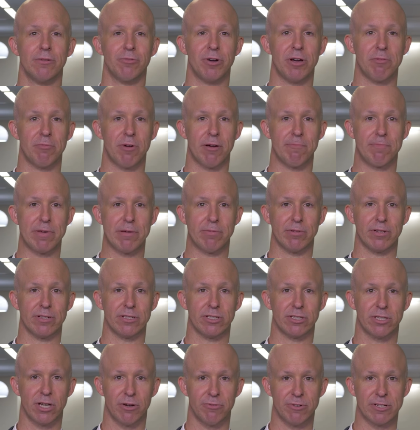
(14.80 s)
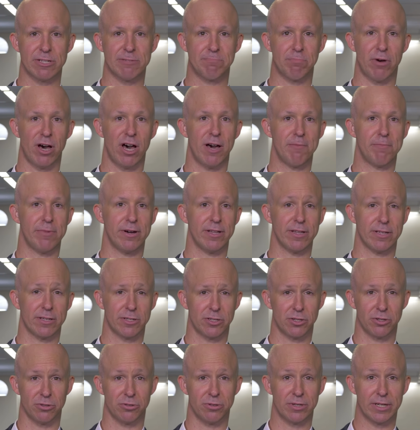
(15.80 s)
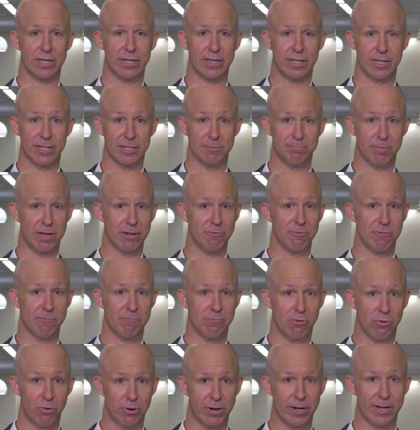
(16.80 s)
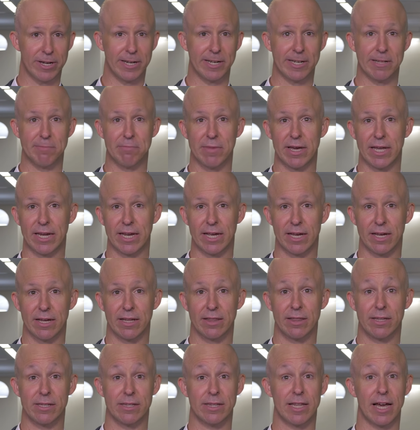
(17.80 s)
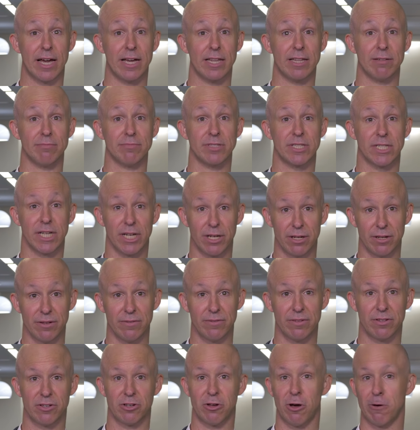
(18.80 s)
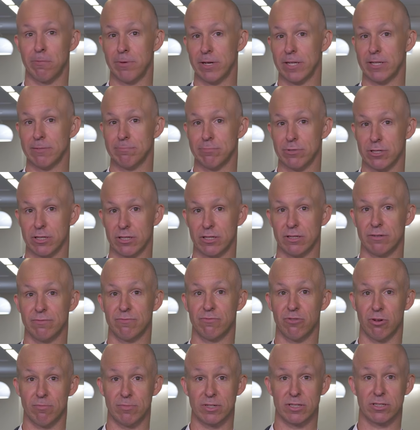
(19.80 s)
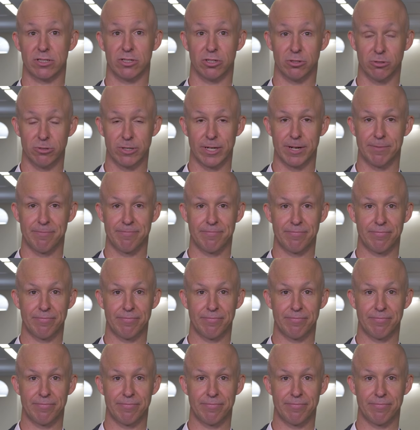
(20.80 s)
whereby people are so inspired by the story that it's been reported in the media that they themselves copy the person from the story.